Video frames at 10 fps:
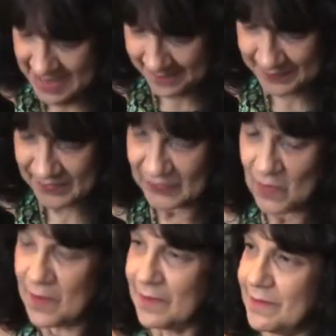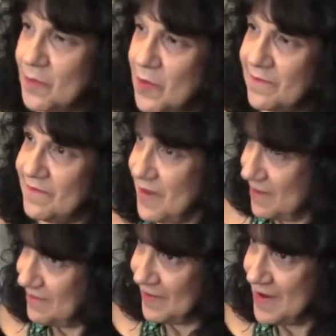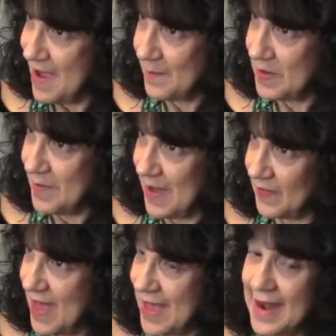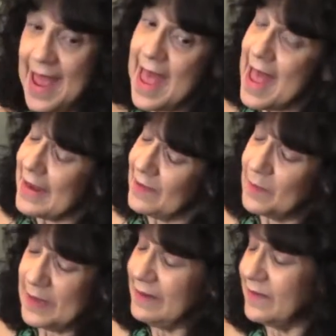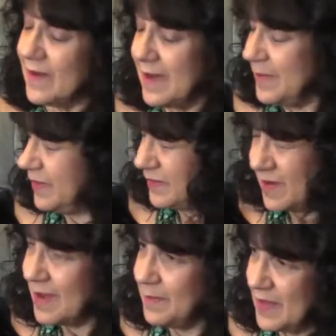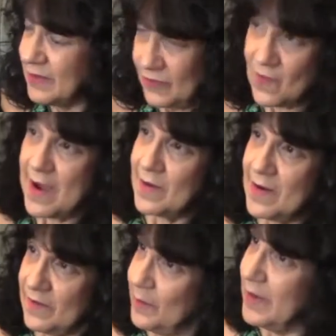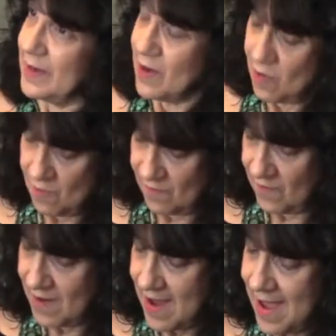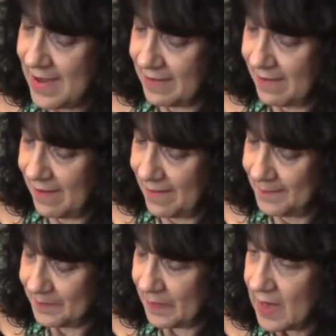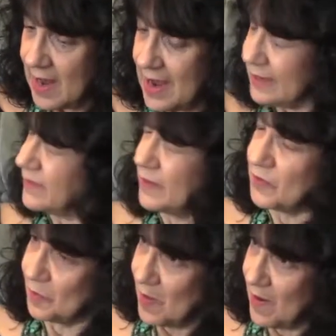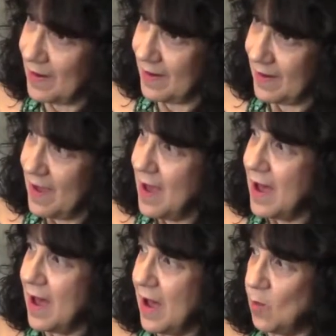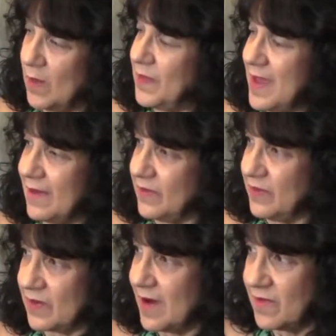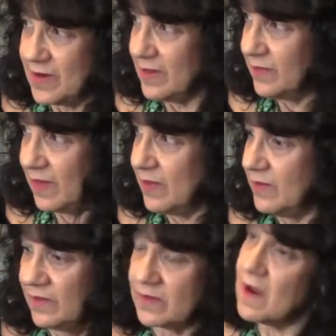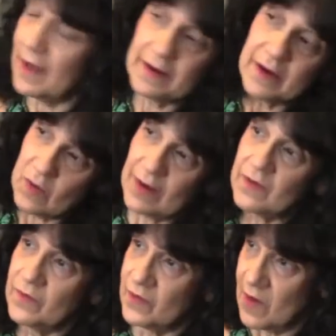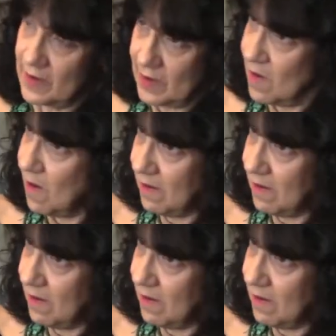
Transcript: Yeah, so we're very, very happy about that. And in the meantime, in the time that Strider has been over at Central Park, what they have discovered is that this is not an aggressive dog at all.